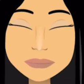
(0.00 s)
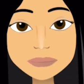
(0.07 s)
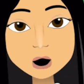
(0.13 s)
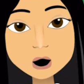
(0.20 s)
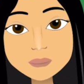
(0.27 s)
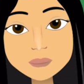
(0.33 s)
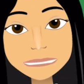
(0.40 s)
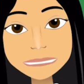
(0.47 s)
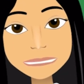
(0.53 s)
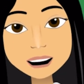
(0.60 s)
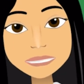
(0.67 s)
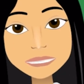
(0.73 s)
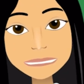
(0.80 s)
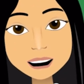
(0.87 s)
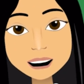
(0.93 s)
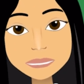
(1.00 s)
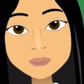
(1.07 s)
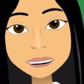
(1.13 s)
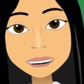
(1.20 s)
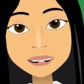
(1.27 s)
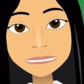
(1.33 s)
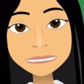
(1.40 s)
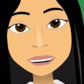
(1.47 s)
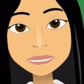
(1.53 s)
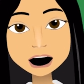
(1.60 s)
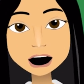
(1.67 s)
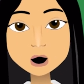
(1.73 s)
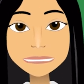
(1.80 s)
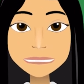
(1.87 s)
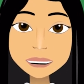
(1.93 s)
You might be thinking that spelling is
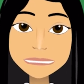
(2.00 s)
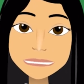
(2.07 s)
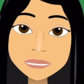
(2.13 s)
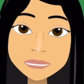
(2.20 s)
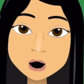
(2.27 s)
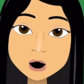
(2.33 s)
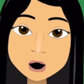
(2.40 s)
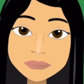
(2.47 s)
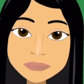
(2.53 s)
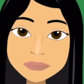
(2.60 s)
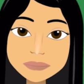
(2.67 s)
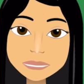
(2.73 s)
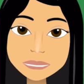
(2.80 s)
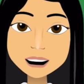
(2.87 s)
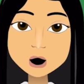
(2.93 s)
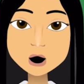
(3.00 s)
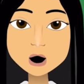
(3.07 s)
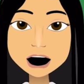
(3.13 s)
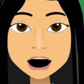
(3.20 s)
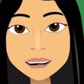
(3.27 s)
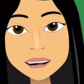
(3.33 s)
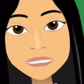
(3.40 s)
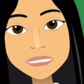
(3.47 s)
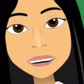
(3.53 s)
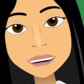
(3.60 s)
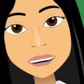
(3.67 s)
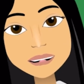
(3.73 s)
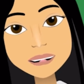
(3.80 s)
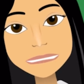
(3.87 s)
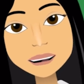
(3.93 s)
only good in school and you will not need
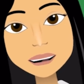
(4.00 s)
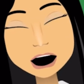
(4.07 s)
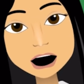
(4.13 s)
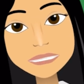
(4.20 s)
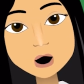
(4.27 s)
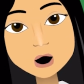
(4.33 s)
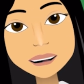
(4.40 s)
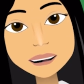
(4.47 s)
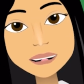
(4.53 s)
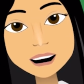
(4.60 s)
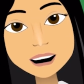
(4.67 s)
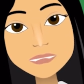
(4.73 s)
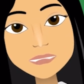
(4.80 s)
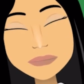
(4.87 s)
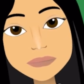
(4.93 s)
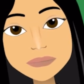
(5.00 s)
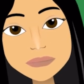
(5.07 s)
it later on in your life.